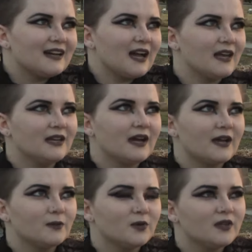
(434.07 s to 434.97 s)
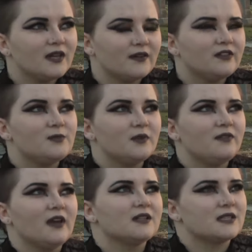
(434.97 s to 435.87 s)
I really have deeply
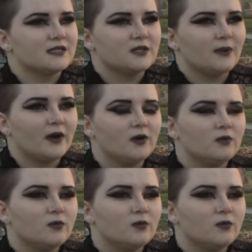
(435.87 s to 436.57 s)
fantasized about